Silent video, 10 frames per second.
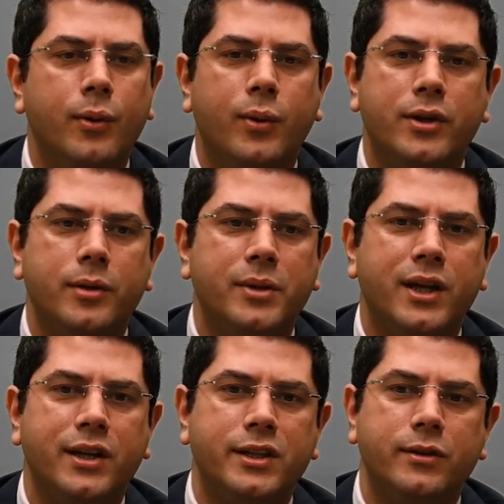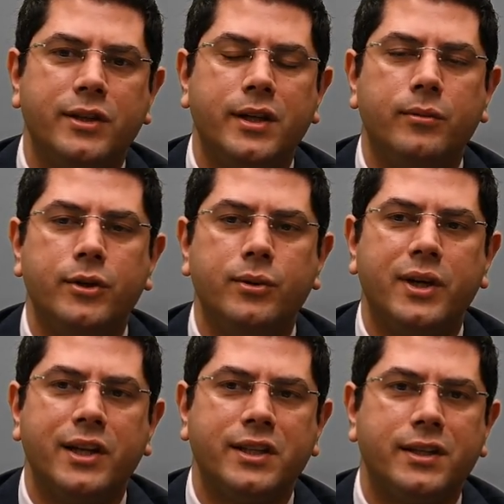whether because you're someone who
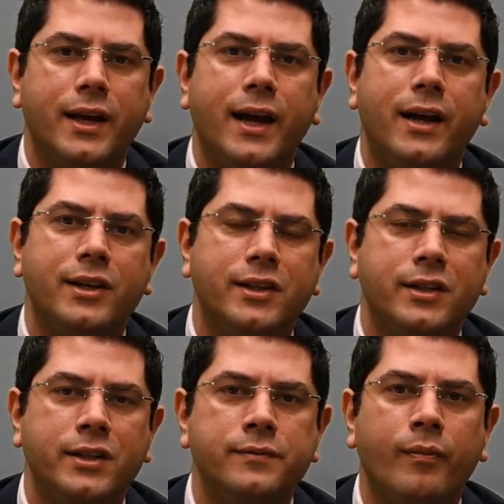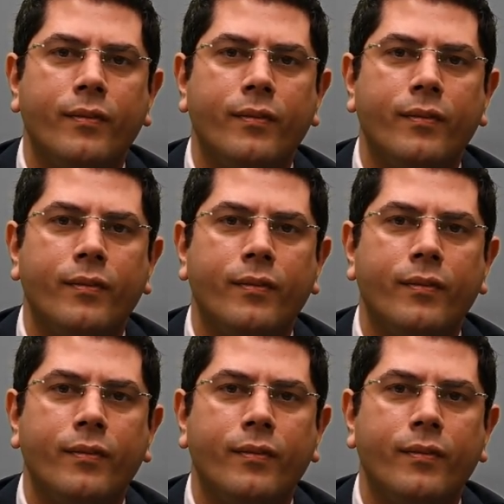gets dialysis